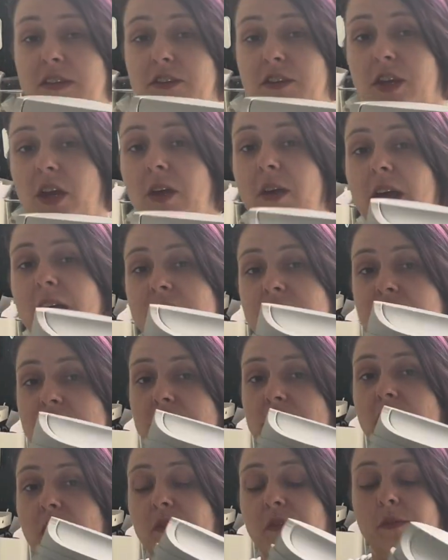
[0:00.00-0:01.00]
to go next to
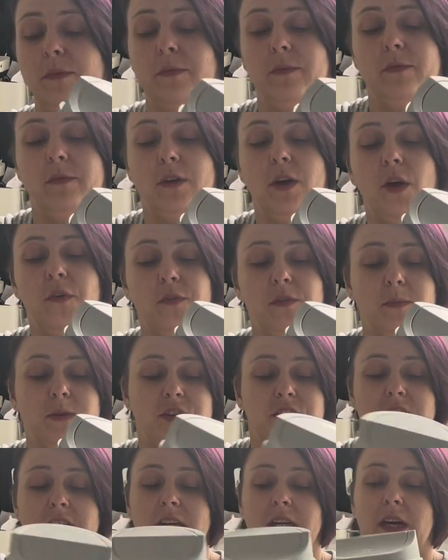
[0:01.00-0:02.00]
the coffee
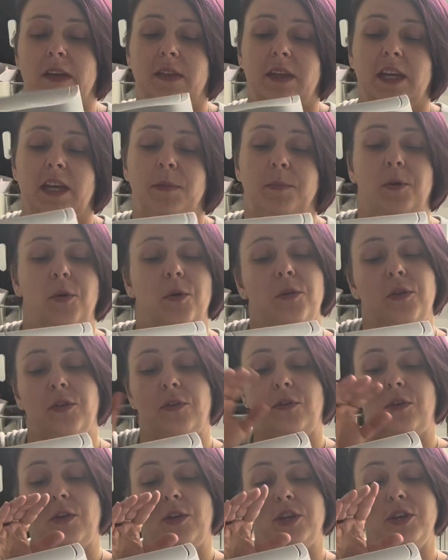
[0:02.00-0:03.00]
machine, and then he can put all the
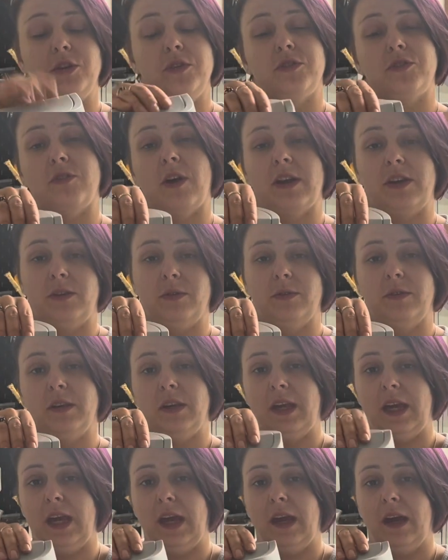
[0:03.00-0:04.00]
used granules in
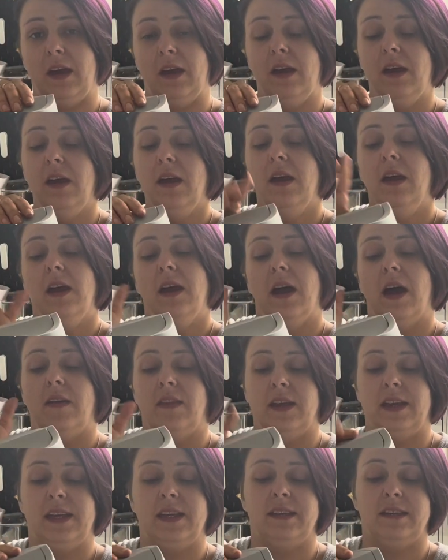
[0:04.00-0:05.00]
here, and
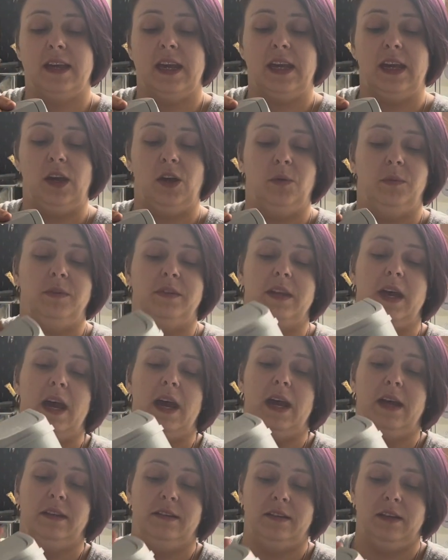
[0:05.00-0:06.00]
then he can take it
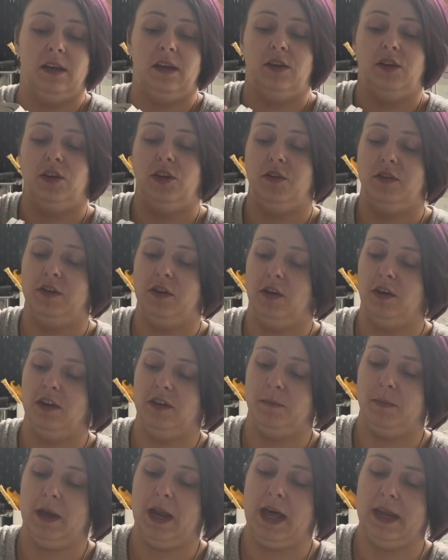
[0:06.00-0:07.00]
upstairs and use it on his
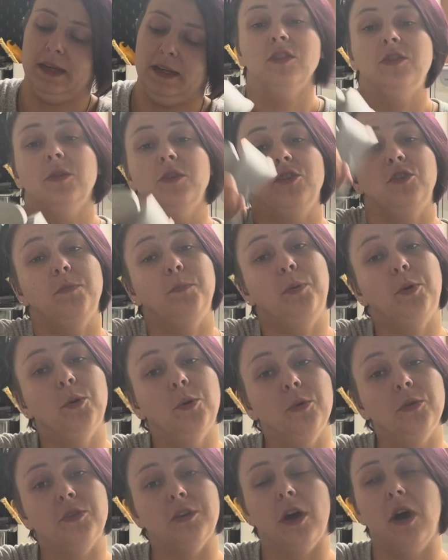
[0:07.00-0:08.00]
plant. So he just
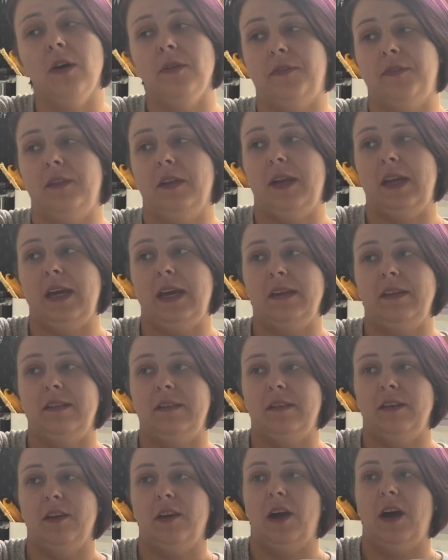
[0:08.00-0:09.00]
pulls off the lid.
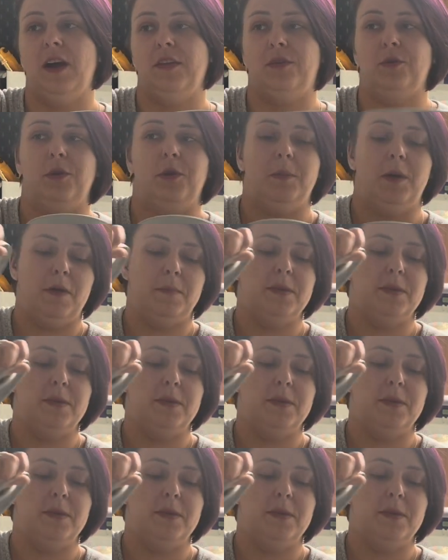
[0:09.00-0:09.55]
I thought it might have